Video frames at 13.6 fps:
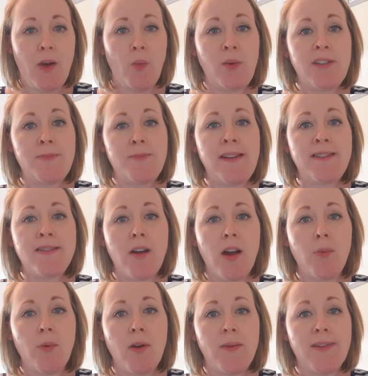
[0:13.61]
which means that I
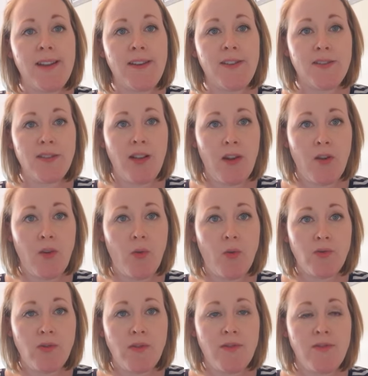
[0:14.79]
work with teachers like
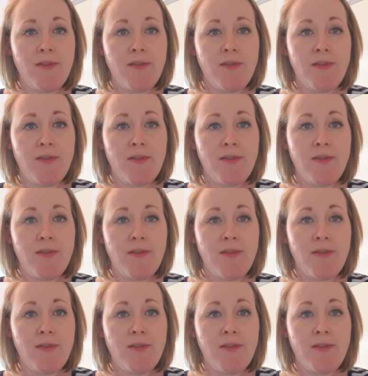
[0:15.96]
yours